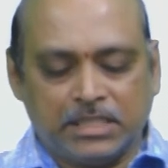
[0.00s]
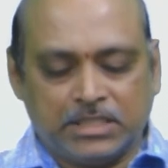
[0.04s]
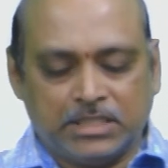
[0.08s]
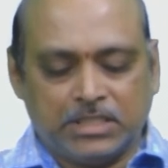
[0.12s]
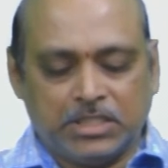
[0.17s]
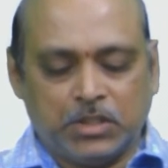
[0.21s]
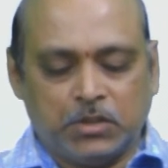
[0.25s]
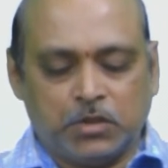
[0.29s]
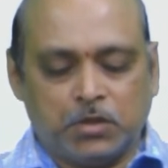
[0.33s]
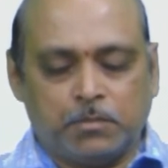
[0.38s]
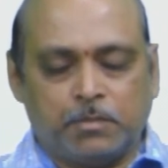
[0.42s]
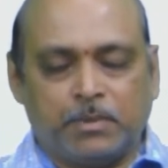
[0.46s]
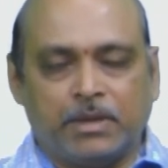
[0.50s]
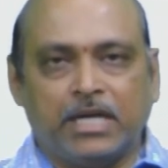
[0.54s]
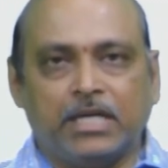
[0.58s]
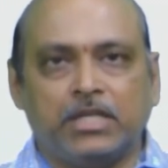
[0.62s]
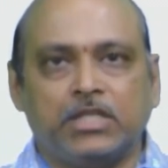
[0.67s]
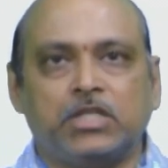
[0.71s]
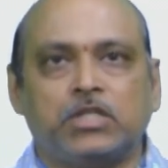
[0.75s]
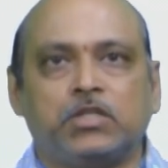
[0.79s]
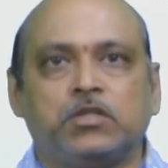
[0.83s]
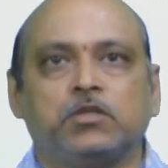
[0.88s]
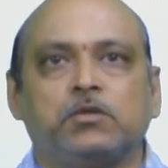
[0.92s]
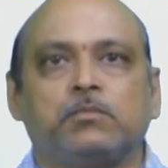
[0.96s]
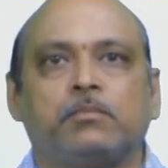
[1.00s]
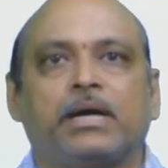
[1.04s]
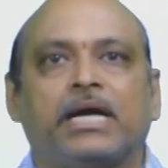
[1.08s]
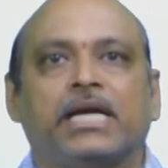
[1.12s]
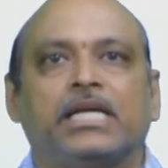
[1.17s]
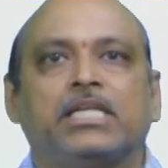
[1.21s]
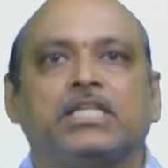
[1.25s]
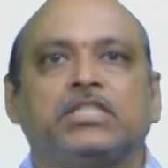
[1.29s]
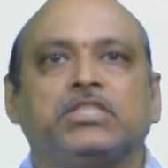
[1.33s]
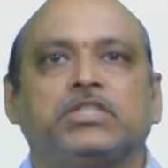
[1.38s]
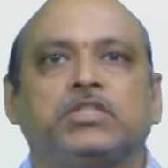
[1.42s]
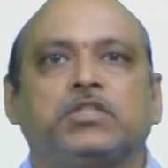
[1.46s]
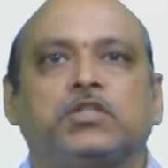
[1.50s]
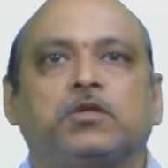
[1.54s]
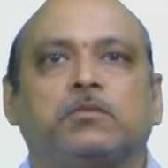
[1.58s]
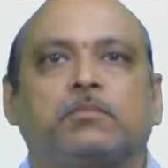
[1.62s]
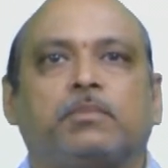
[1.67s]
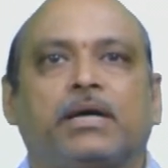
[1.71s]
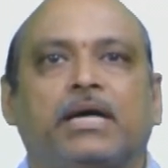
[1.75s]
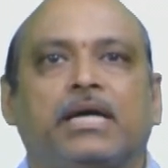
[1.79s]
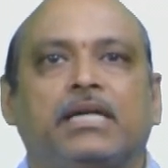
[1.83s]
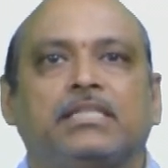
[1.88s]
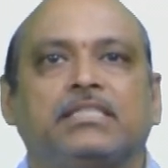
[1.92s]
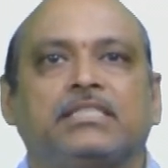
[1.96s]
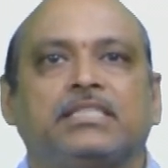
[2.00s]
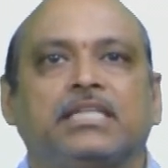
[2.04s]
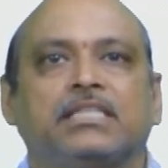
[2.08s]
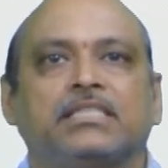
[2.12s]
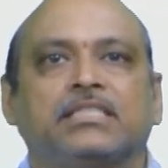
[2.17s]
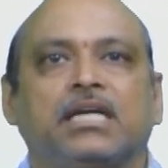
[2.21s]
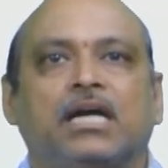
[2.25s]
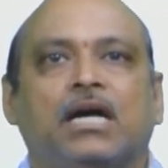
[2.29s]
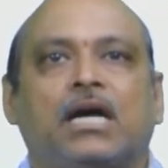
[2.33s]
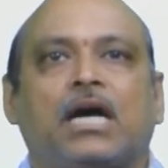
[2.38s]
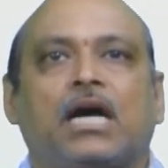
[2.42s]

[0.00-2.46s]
0.2, minus 0.6,